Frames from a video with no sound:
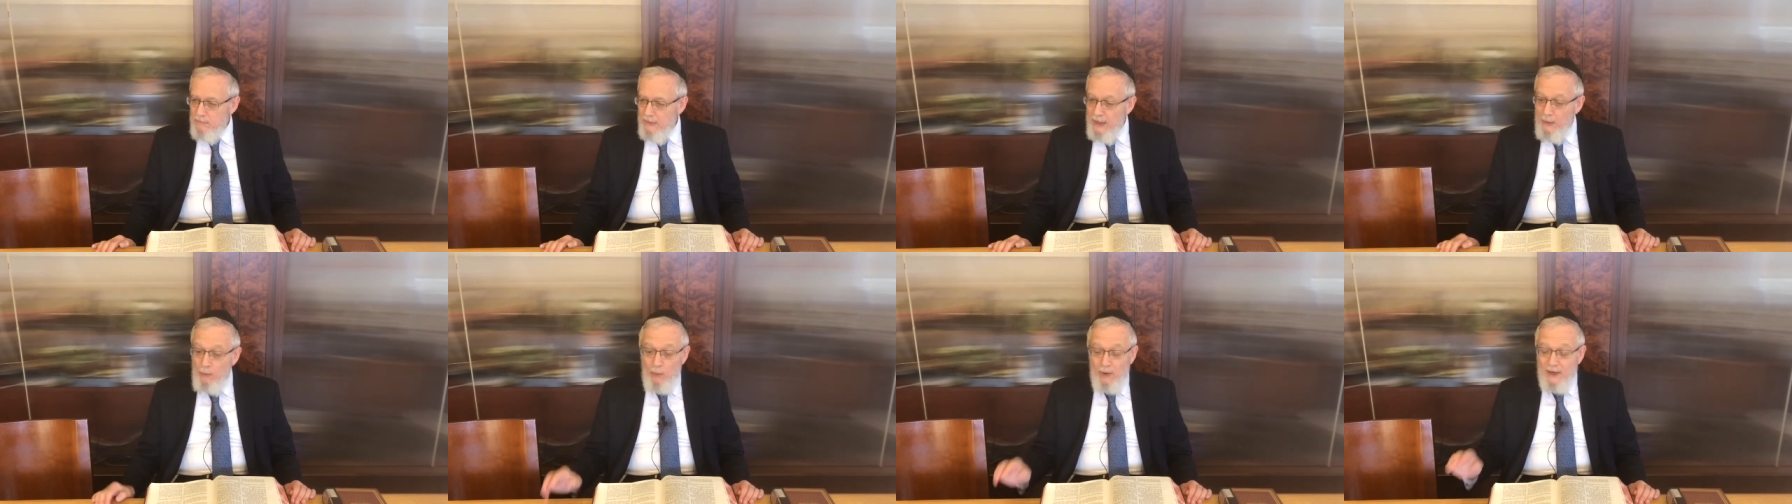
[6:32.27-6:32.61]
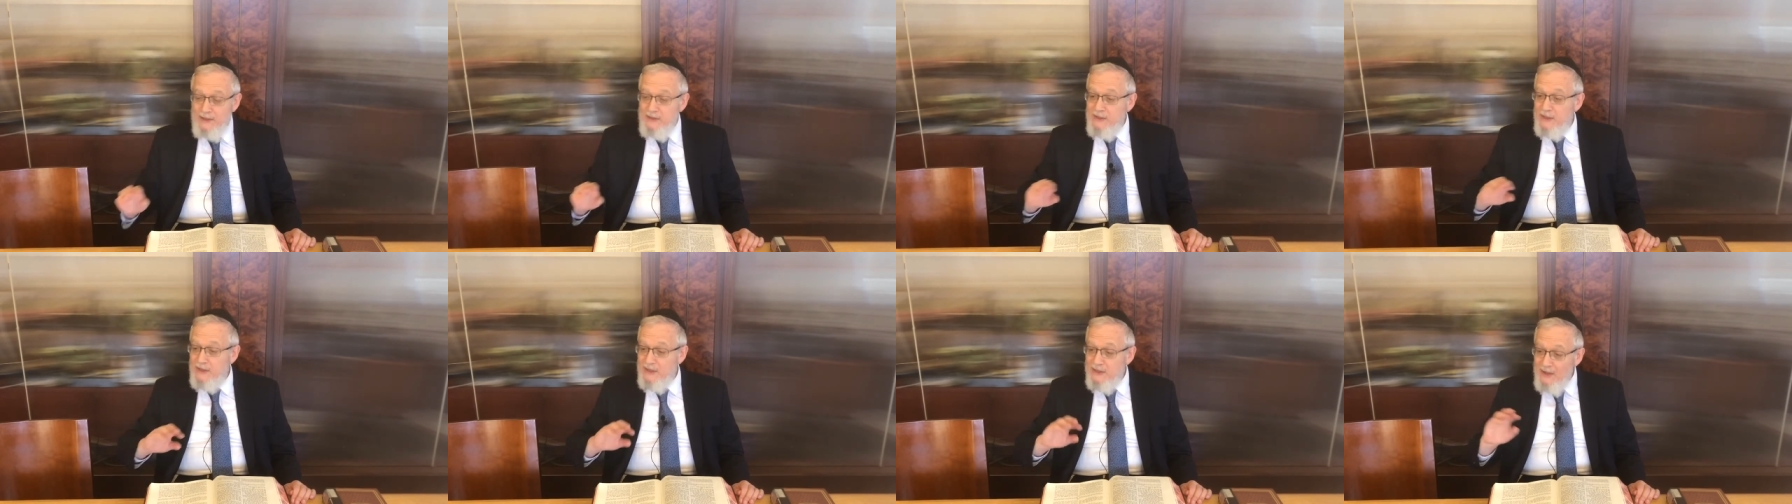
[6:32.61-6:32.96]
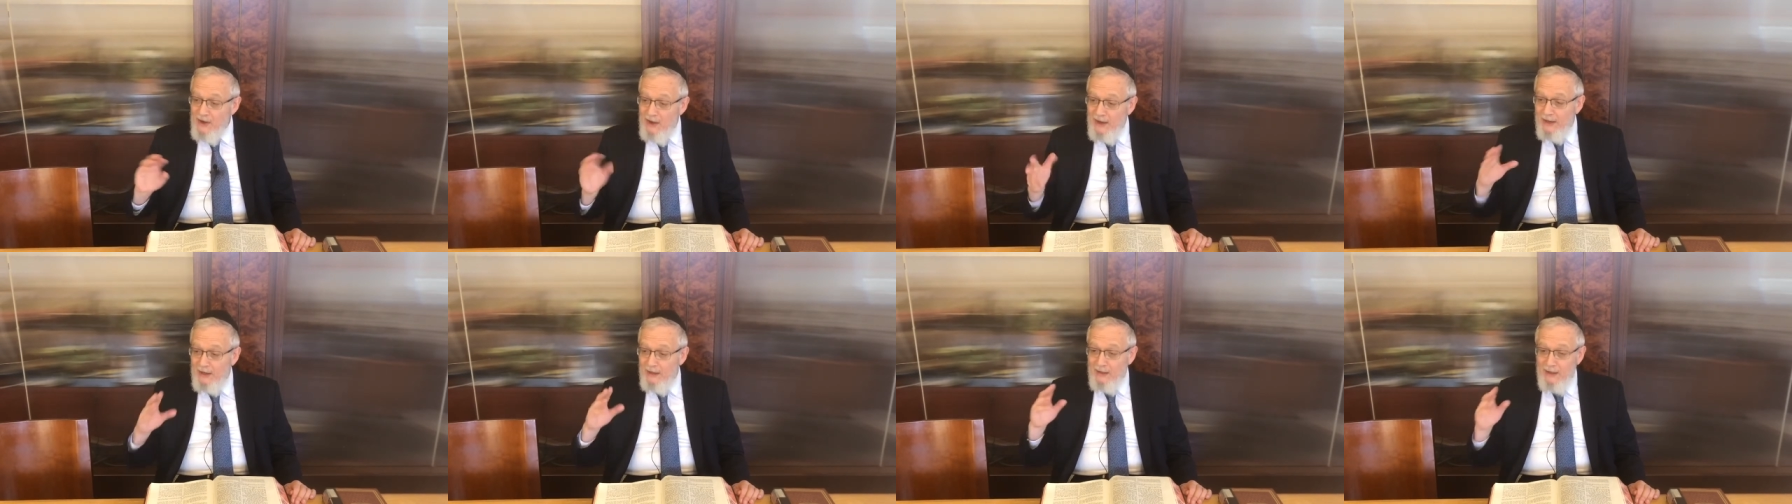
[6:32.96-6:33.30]
And what is the
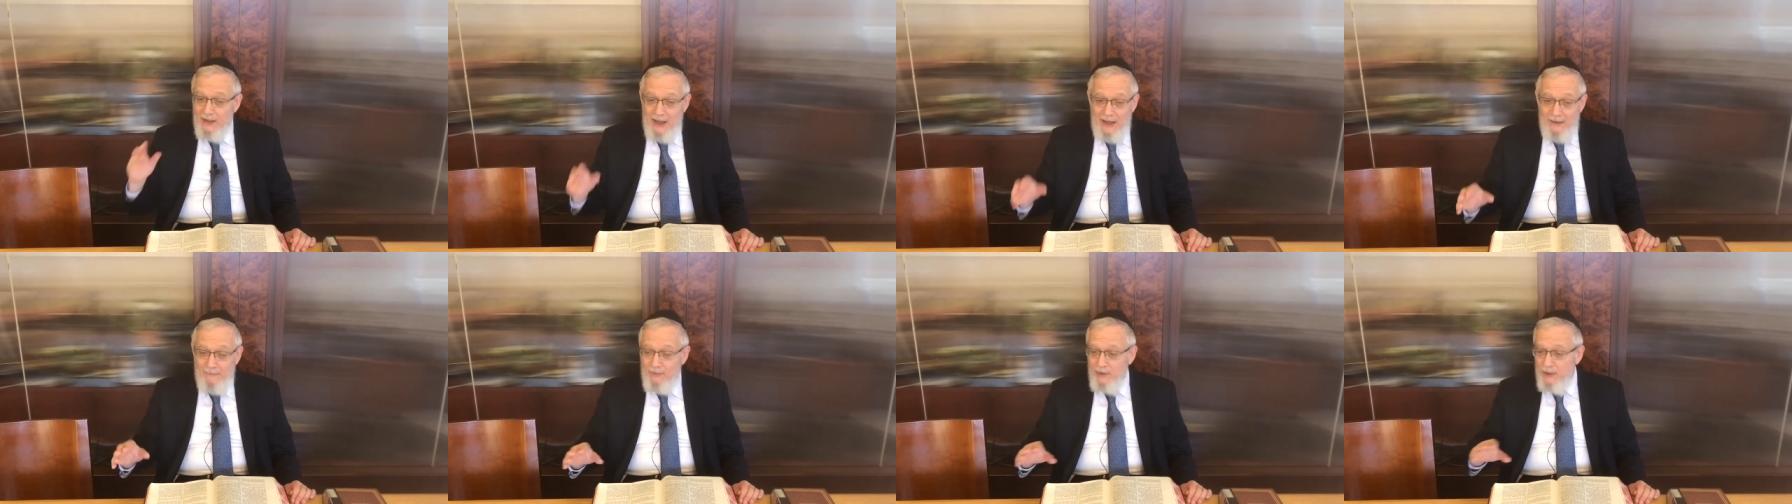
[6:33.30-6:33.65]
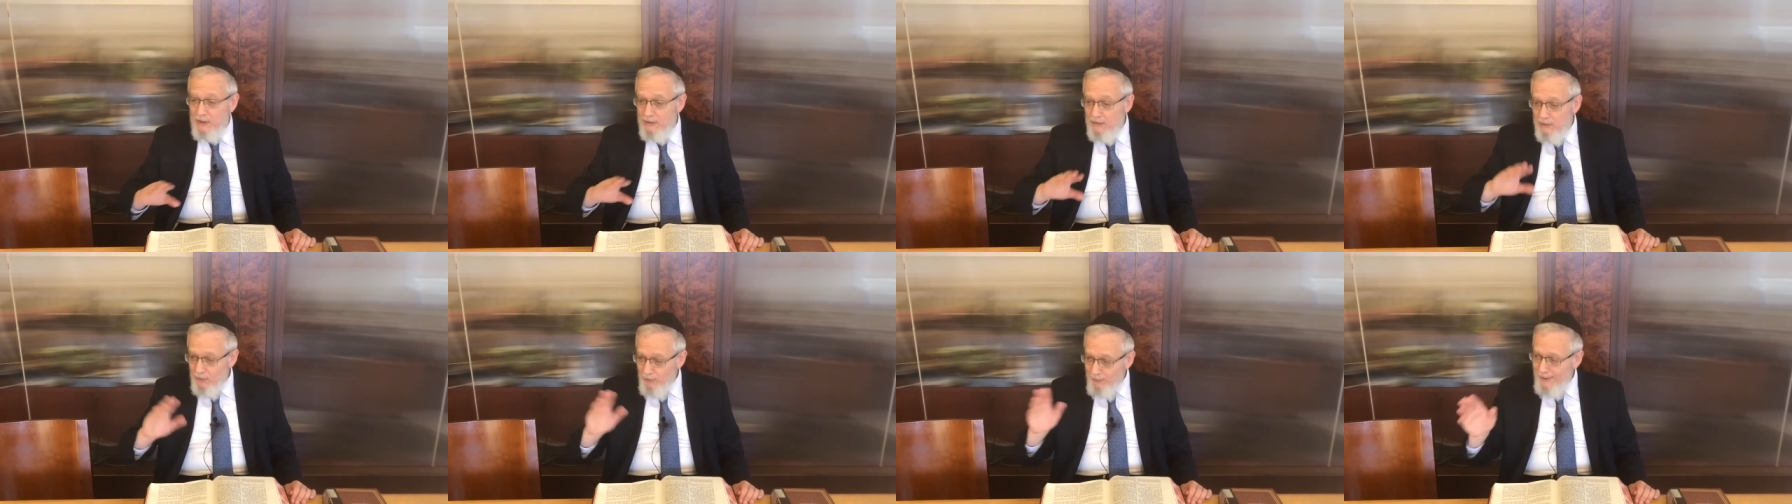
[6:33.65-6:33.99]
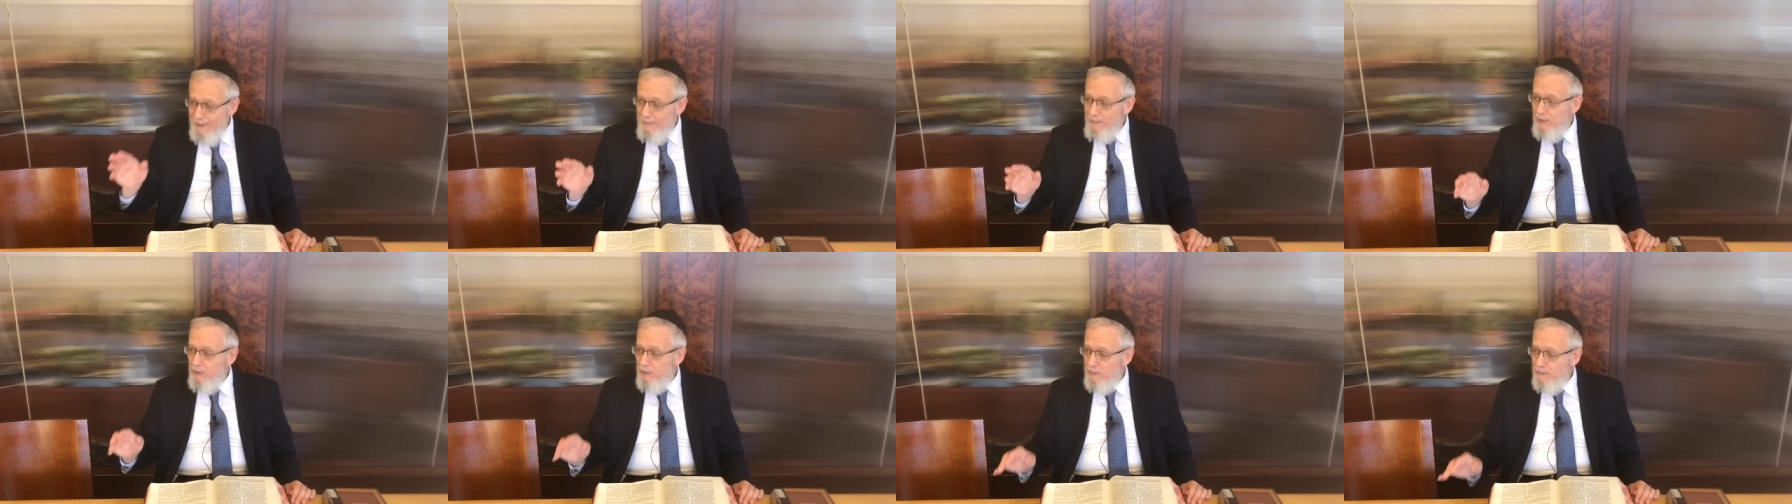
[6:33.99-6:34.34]
sign of the covenant? The
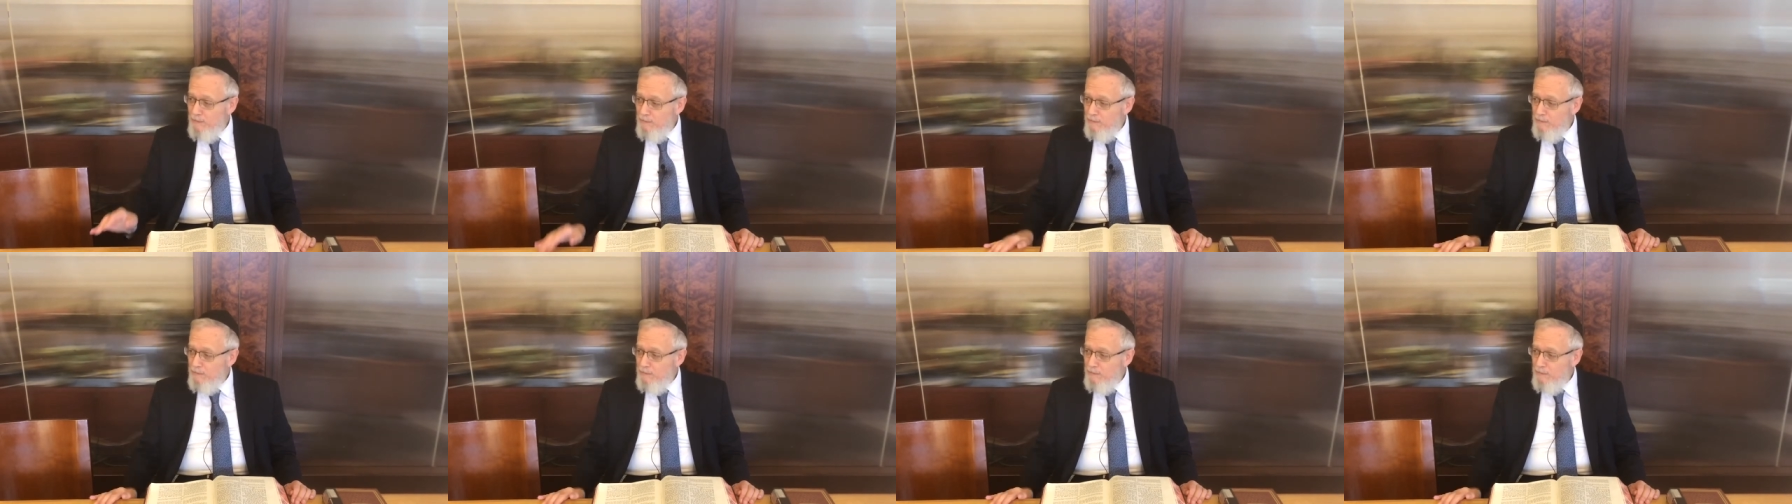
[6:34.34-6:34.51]
rainbow.